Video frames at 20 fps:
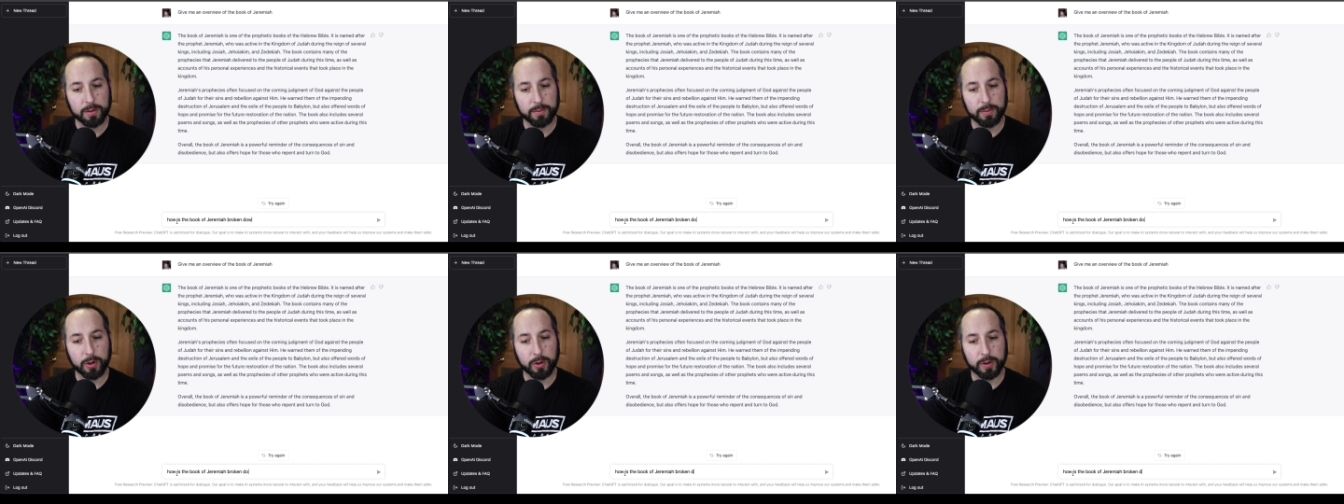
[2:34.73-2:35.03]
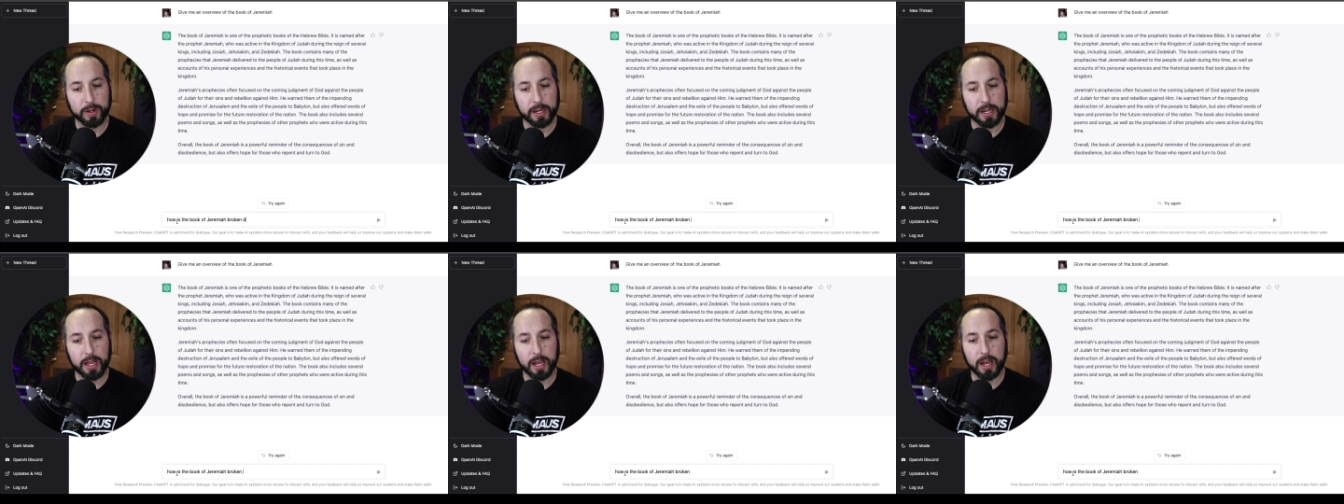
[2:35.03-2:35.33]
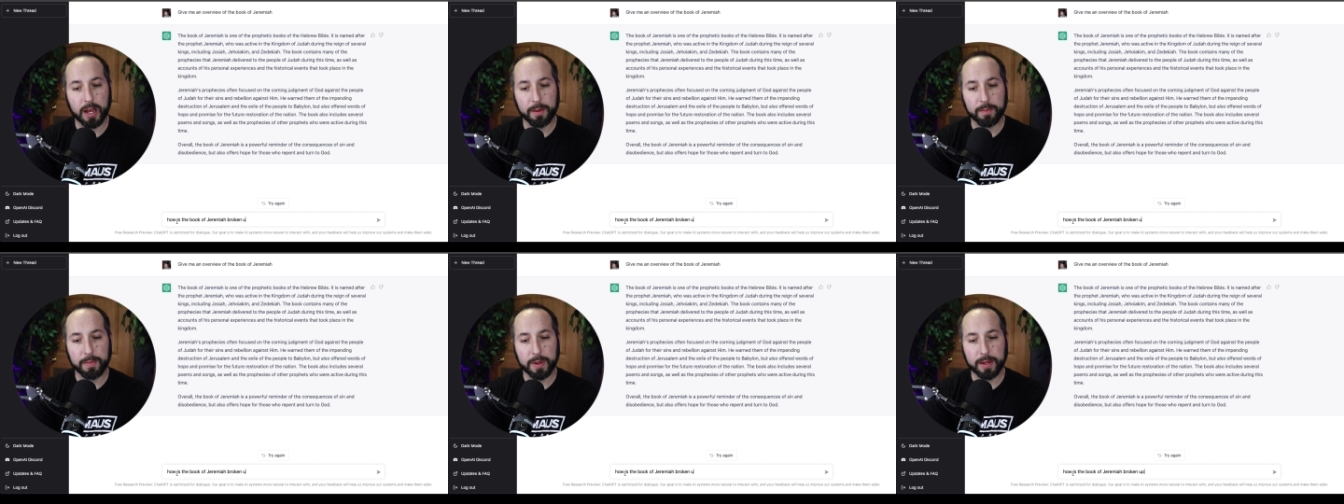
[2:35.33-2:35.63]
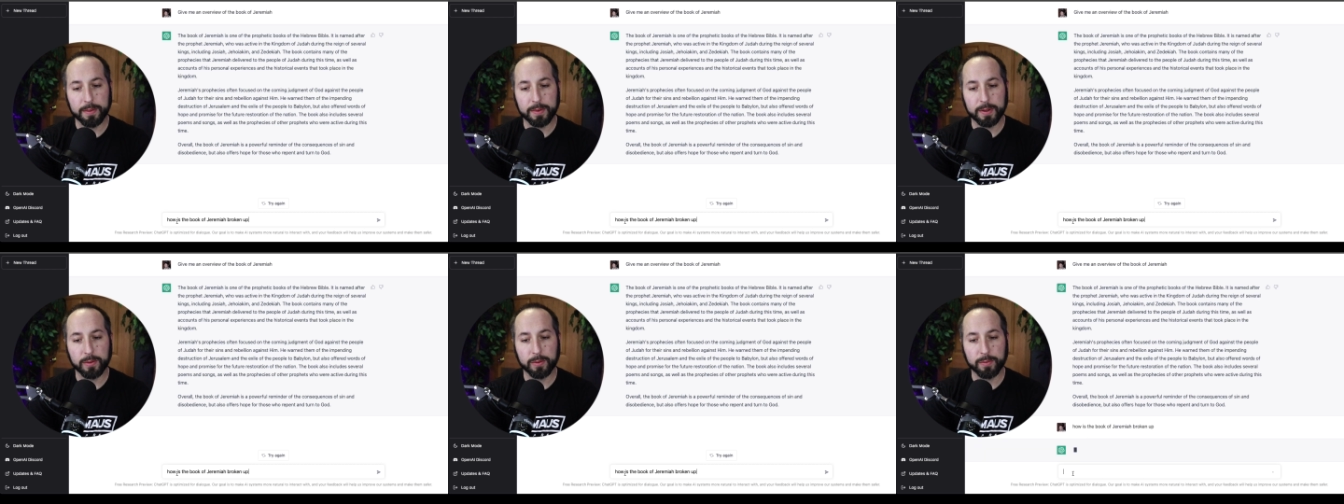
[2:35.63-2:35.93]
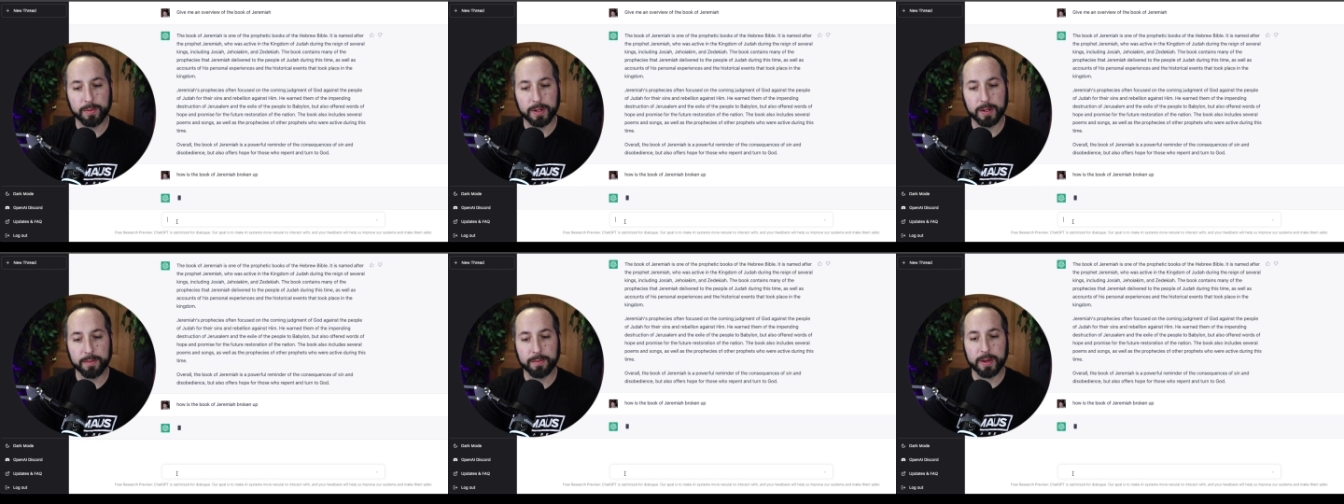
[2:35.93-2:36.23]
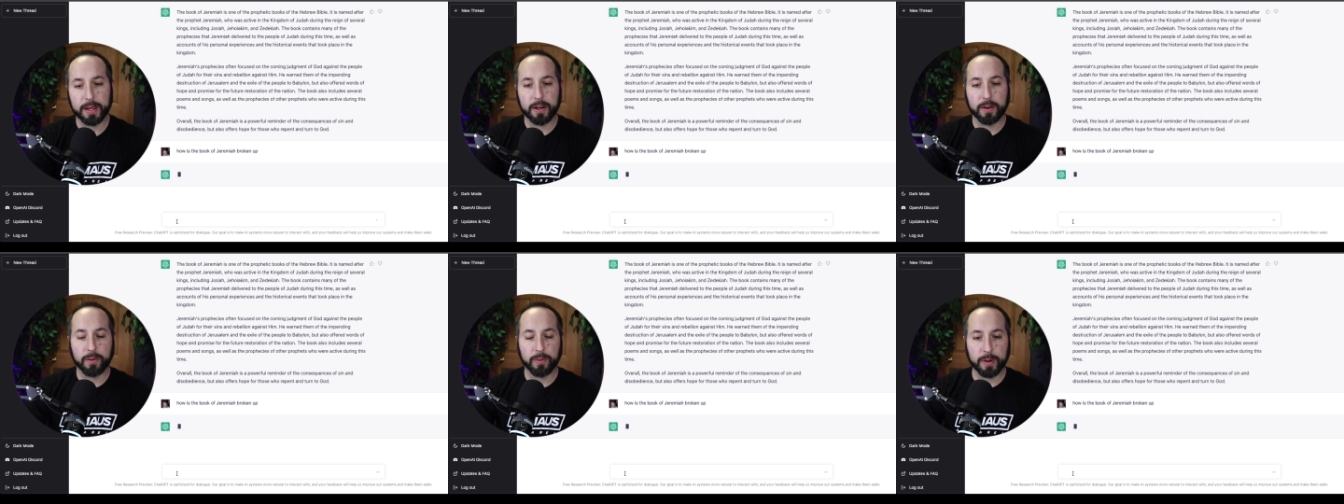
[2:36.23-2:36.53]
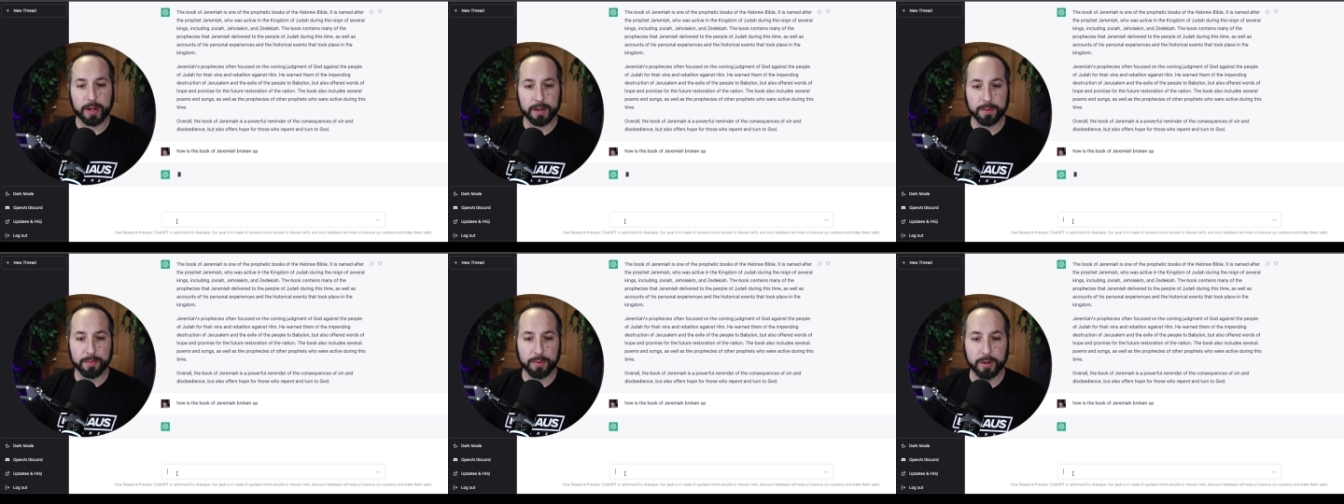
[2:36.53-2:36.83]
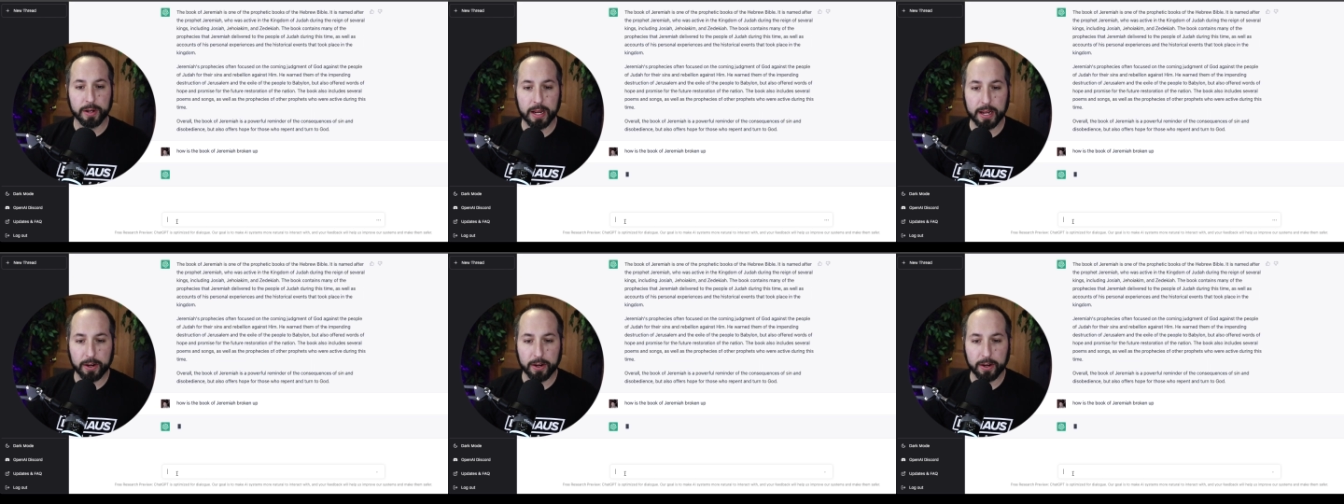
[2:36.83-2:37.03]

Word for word: Broken up maybe would be a better way to put it.